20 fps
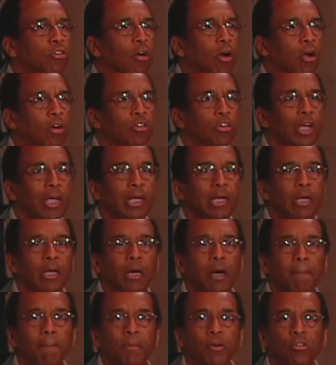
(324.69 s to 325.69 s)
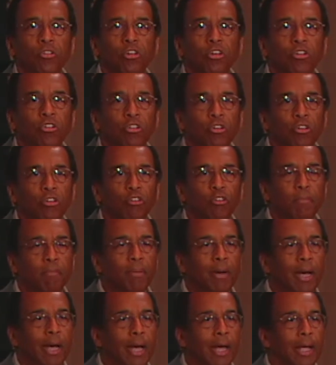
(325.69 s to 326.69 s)
are taking up petitions
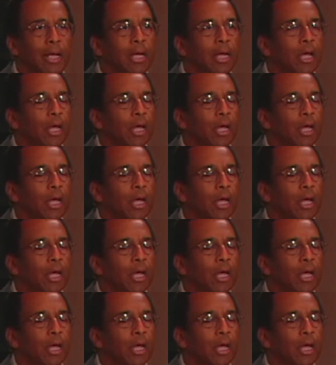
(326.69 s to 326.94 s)
by